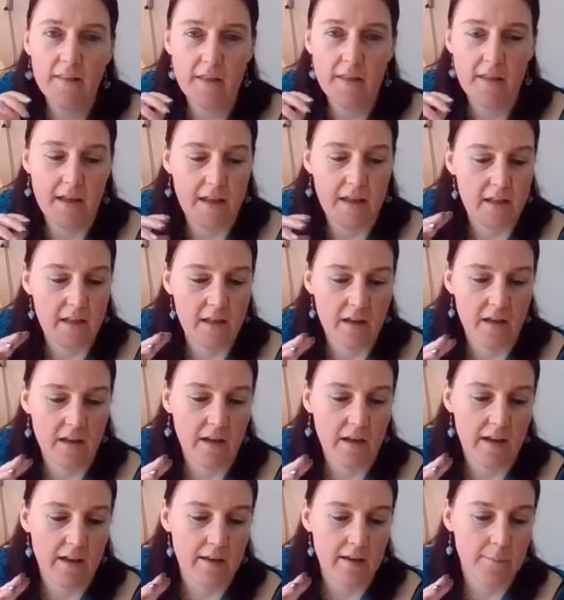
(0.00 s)
they
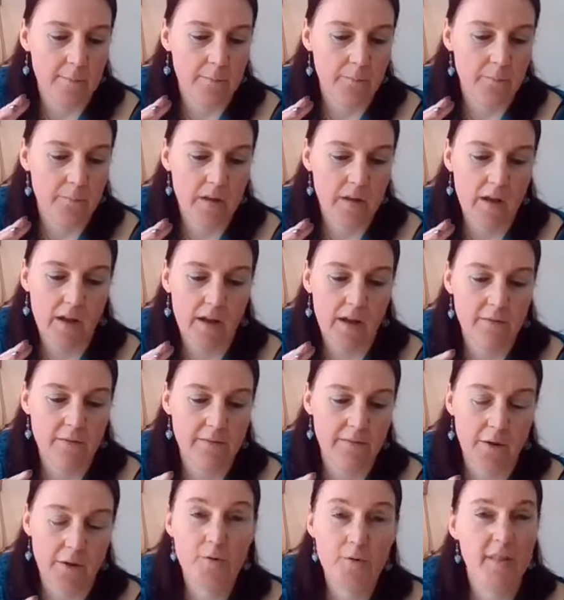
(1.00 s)

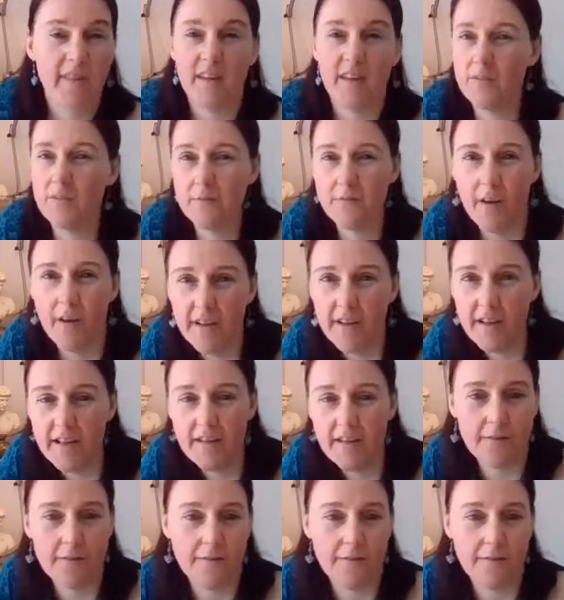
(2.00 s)
found things funny,